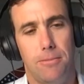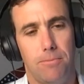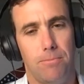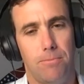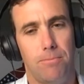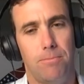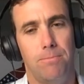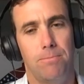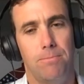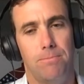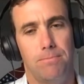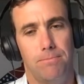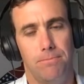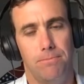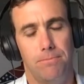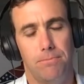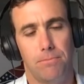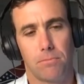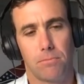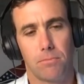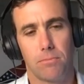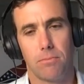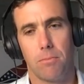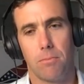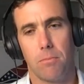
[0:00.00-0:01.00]

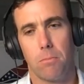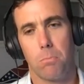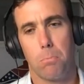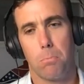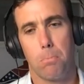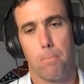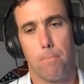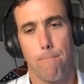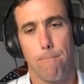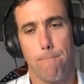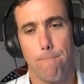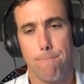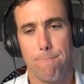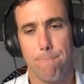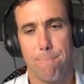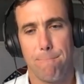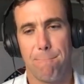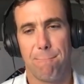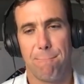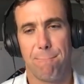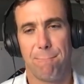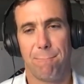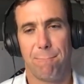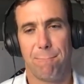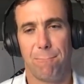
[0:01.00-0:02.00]

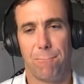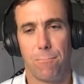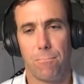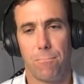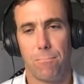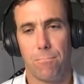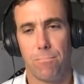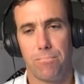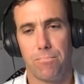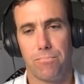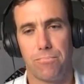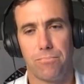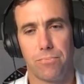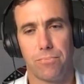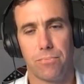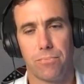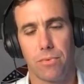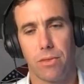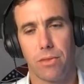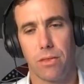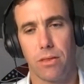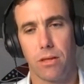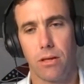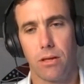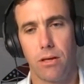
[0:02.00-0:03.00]

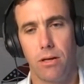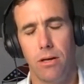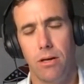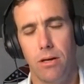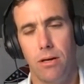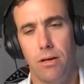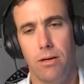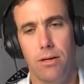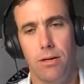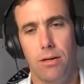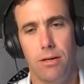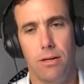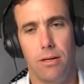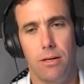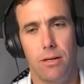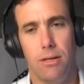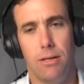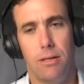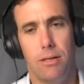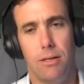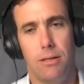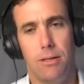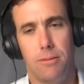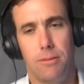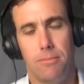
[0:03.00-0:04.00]

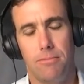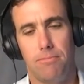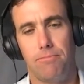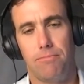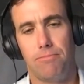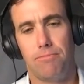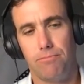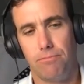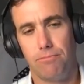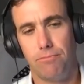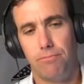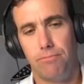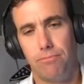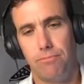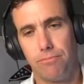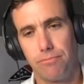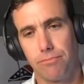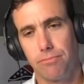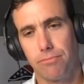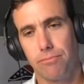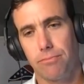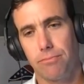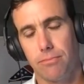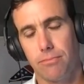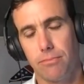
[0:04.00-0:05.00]

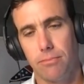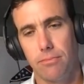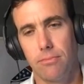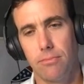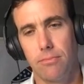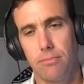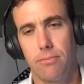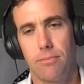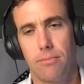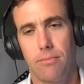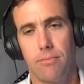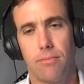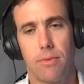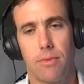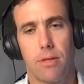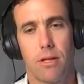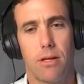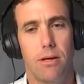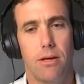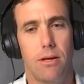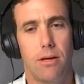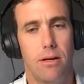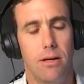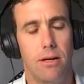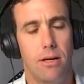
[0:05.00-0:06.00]

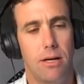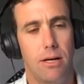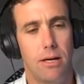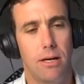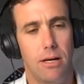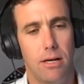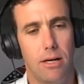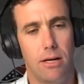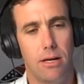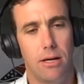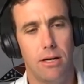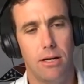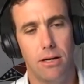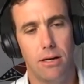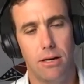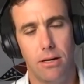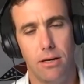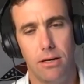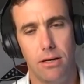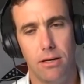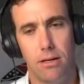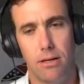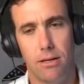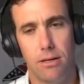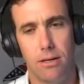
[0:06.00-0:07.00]

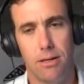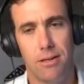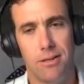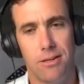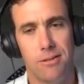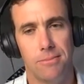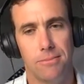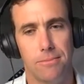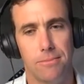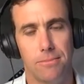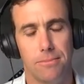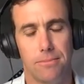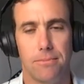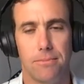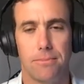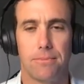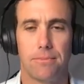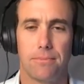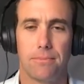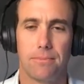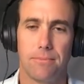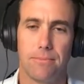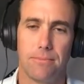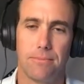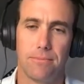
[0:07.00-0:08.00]
(not speaking)